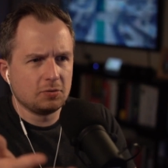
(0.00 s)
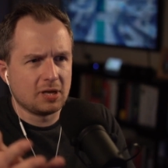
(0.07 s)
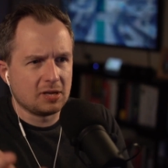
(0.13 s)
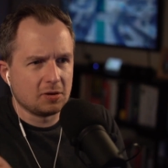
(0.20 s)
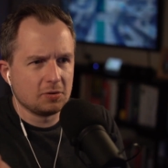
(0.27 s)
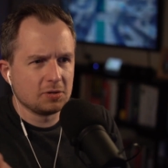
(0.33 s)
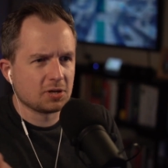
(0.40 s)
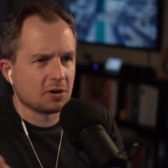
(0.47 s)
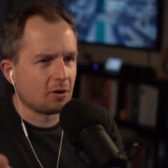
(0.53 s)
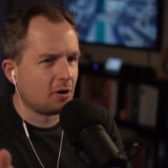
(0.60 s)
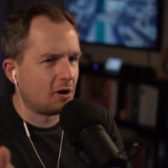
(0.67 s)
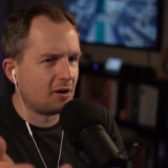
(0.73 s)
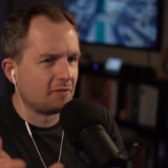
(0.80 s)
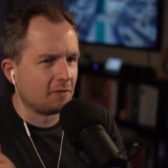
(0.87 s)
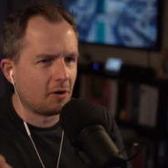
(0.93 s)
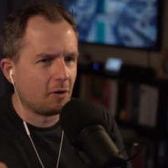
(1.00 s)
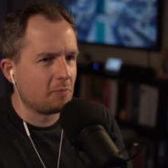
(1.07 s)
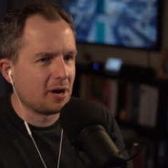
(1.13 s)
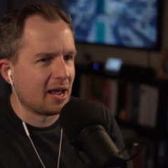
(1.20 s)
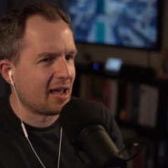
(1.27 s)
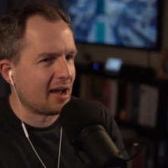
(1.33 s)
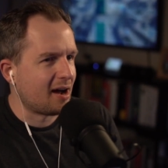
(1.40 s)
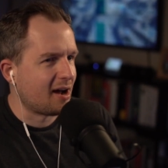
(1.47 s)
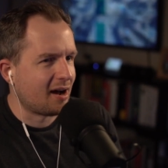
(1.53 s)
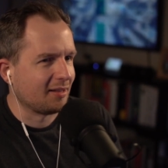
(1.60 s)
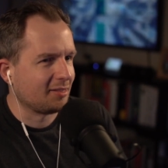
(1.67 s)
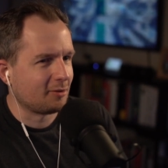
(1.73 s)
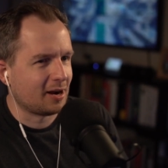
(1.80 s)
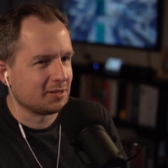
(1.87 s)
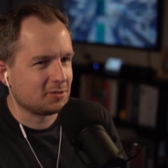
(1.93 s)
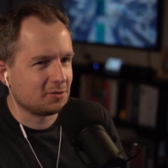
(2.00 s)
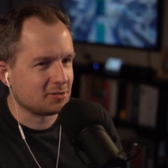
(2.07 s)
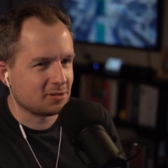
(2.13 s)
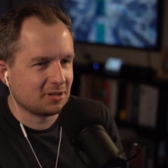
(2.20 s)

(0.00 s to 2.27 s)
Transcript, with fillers: the user of OpenAI, authorized to.